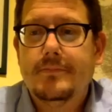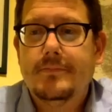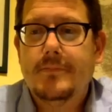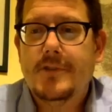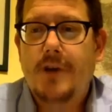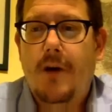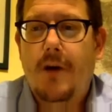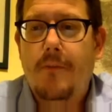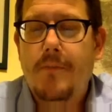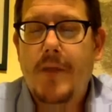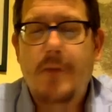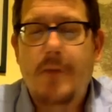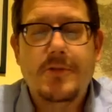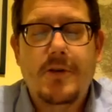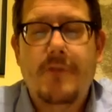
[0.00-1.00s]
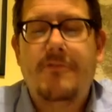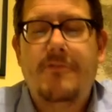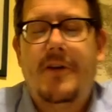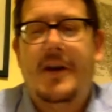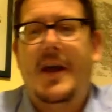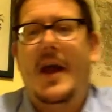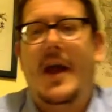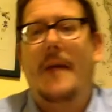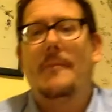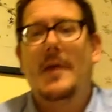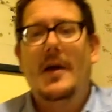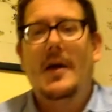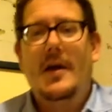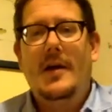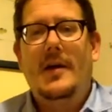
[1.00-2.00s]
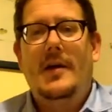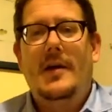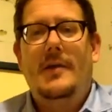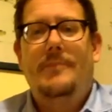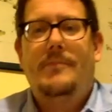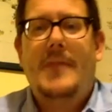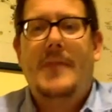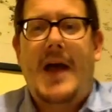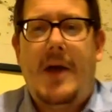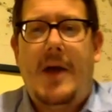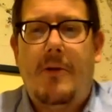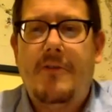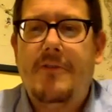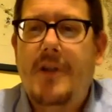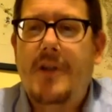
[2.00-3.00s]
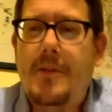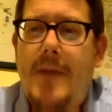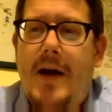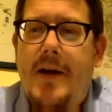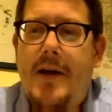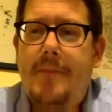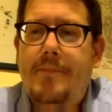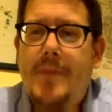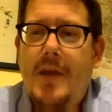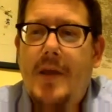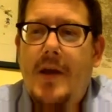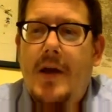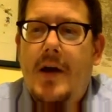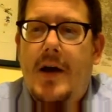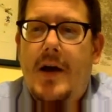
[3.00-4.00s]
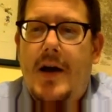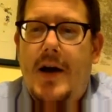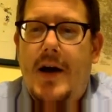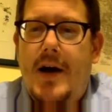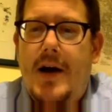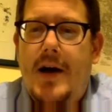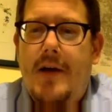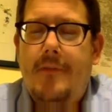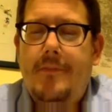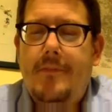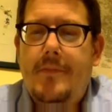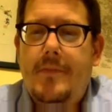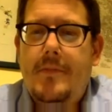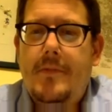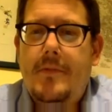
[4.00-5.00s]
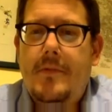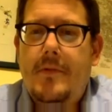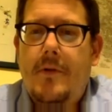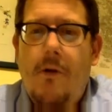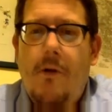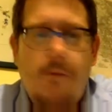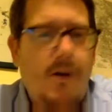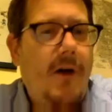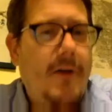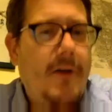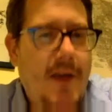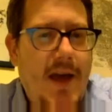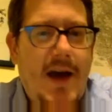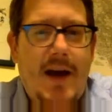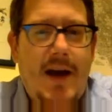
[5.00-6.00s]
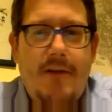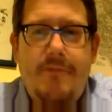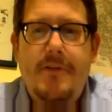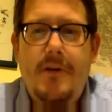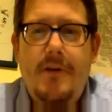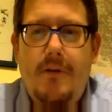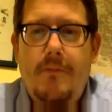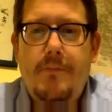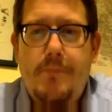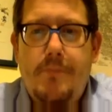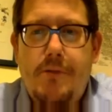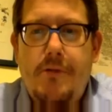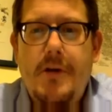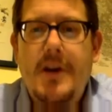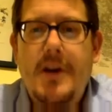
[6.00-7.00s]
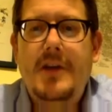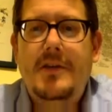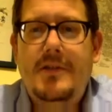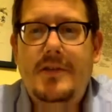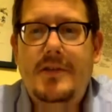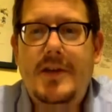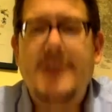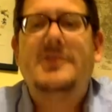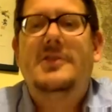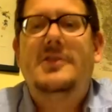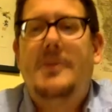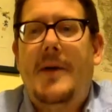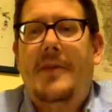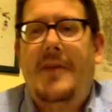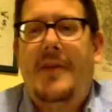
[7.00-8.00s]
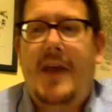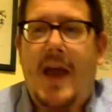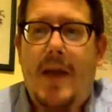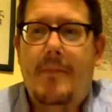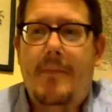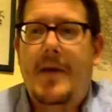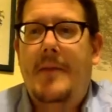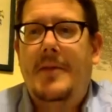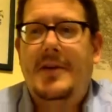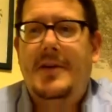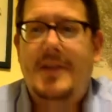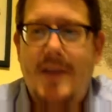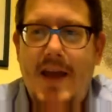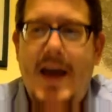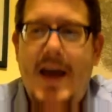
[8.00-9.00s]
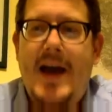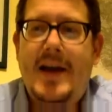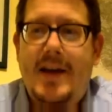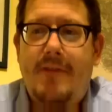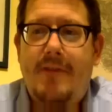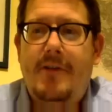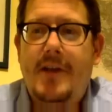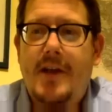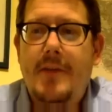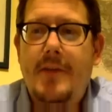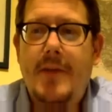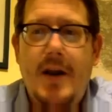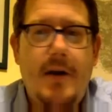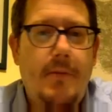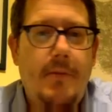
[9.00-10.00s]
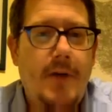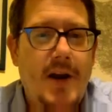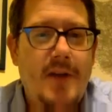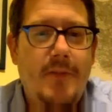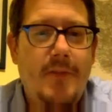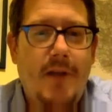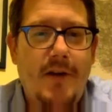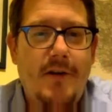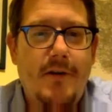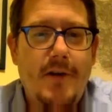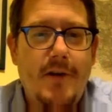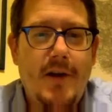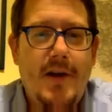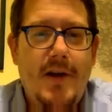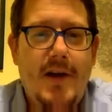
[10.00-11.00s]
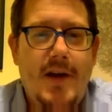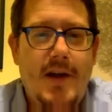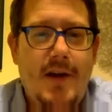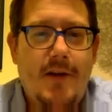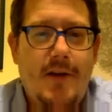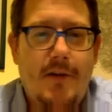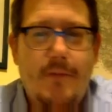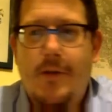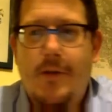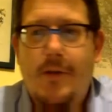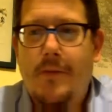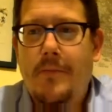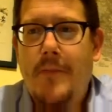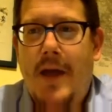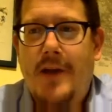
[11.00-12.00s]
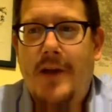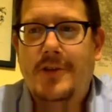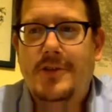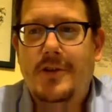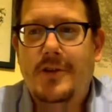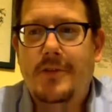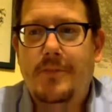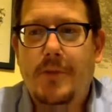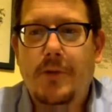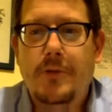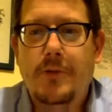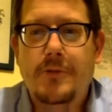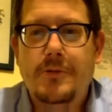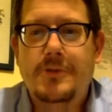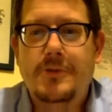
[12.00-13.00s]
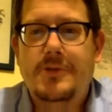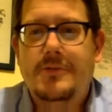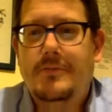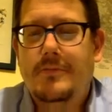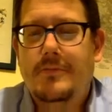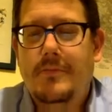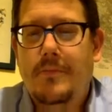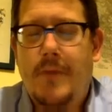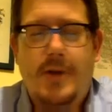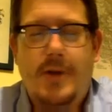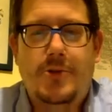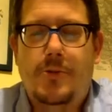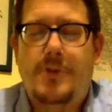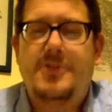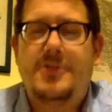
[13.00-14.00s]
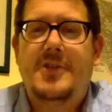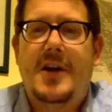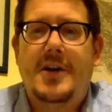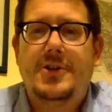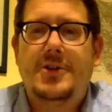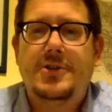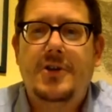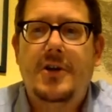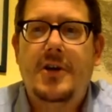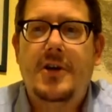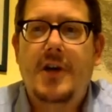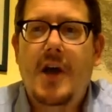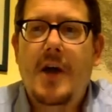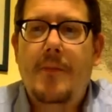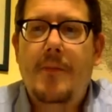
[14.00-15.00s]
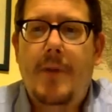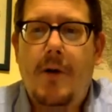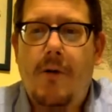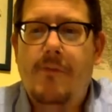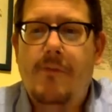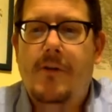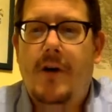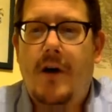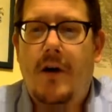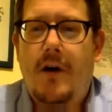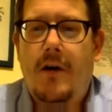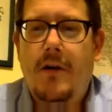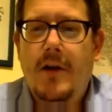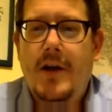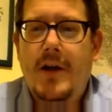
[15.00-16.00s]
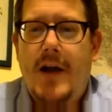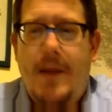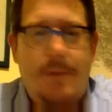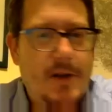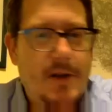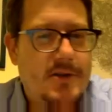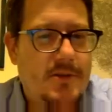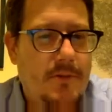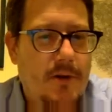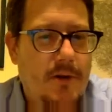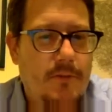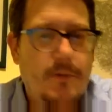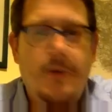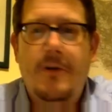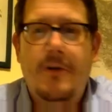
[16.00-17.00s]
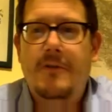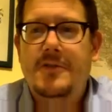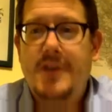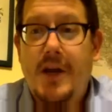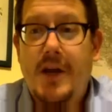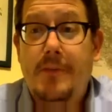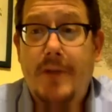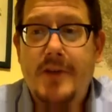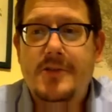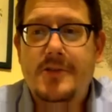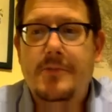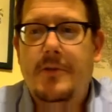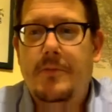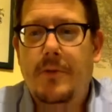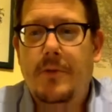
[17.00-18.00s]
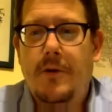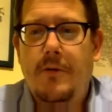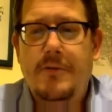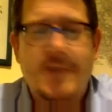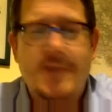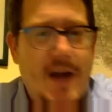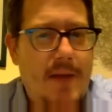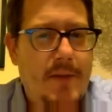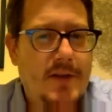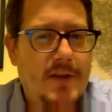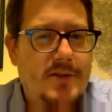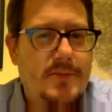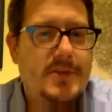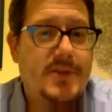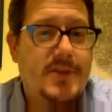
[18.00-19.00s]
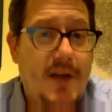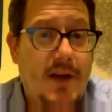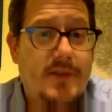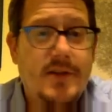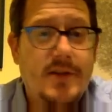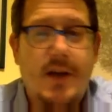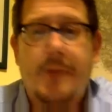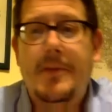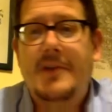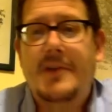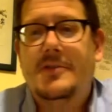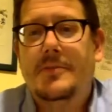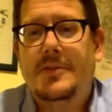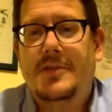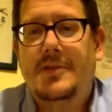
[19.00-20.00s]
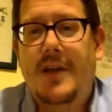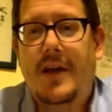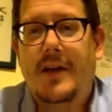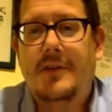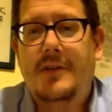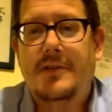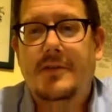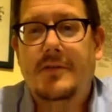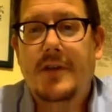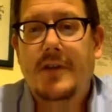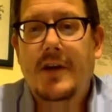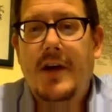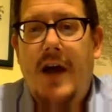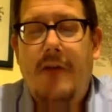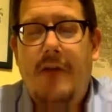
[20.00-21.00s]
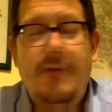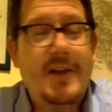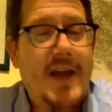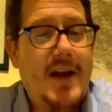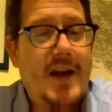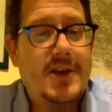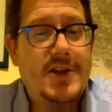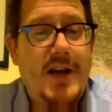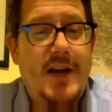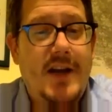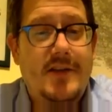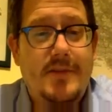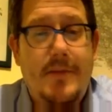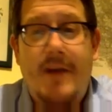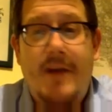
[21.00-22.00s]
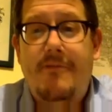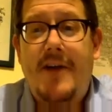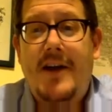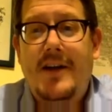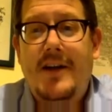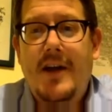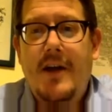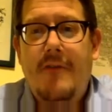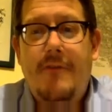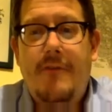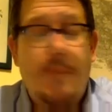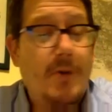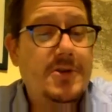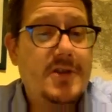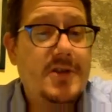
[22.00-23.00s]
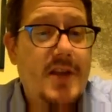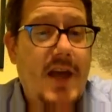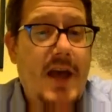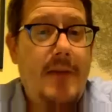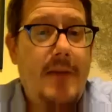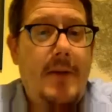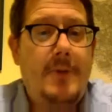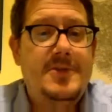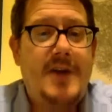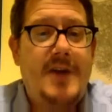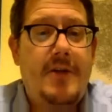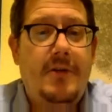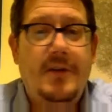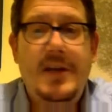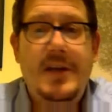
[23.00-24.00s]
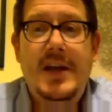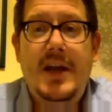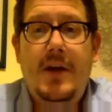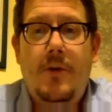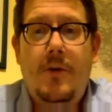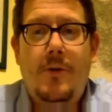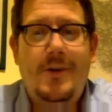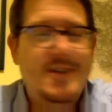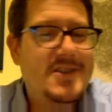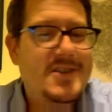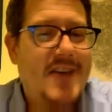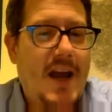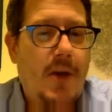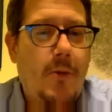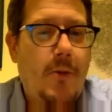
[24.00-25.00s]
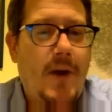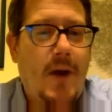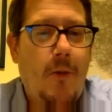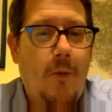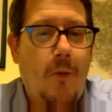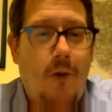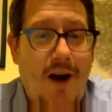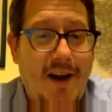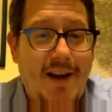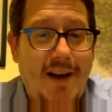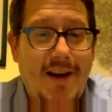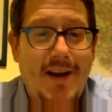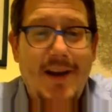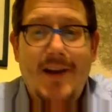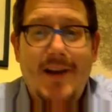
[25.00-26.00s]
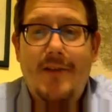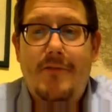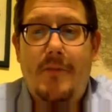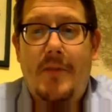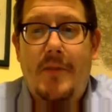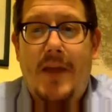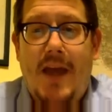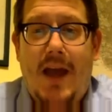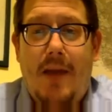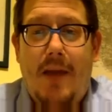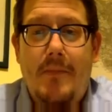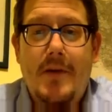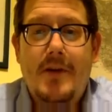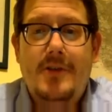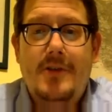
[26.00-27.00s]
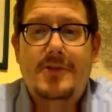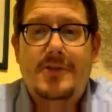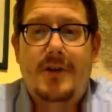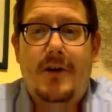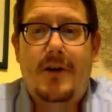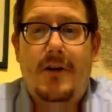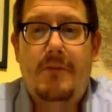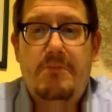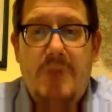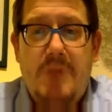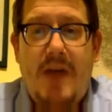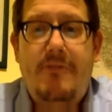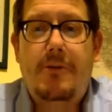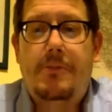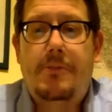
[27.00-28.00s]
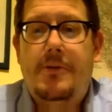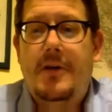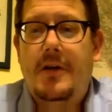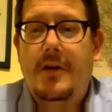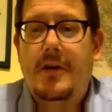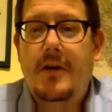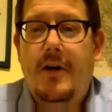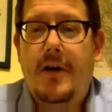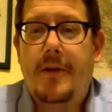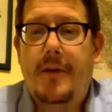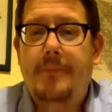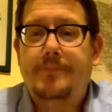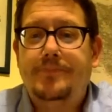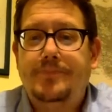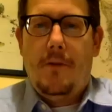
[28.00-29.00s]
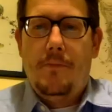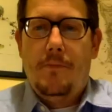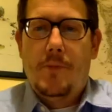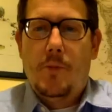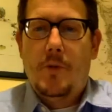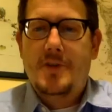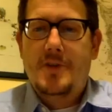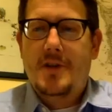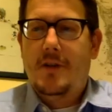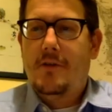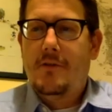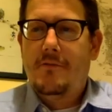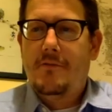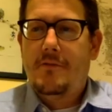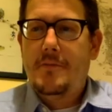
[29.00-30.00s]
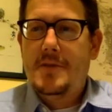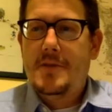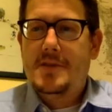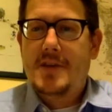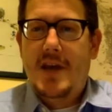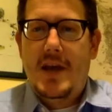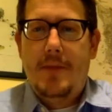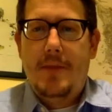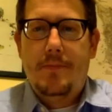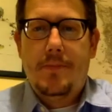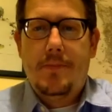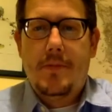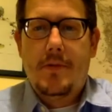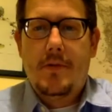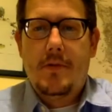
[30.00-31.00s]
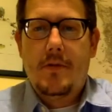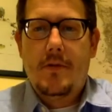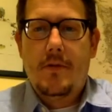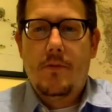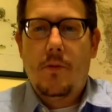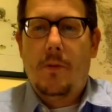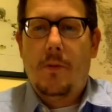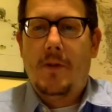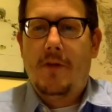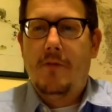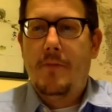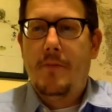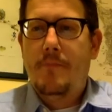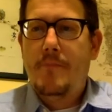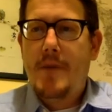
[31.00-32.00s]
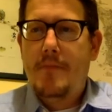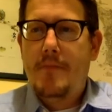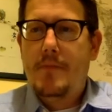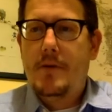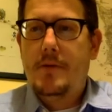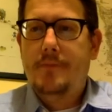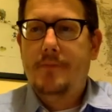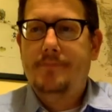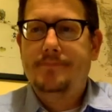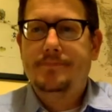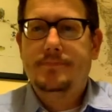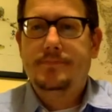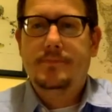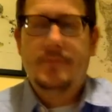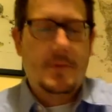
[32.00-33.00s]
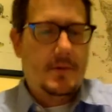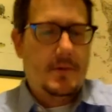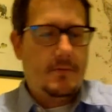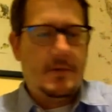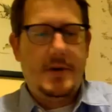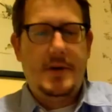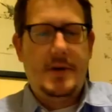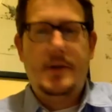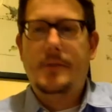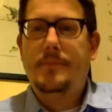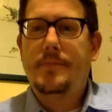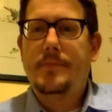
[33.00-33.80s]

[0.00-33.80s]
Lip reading: So it was a good fun game. How do I feel about it? Uh, Overall, yeah, I feel pretty decent about the game. I mean, yeah, I definitely committed a Brady blunder and managed to lose much worse than I should. But overall, I played some good moves, and Nick played some good moves, and I made some mistakes, and Nick made some mistakes, and I really had a chance. As a matter of fact, for most of the game, I was either leading or at least getting what I wanted from the game. So I feel pretty good. What did I learn from this game? What will I remember? Well,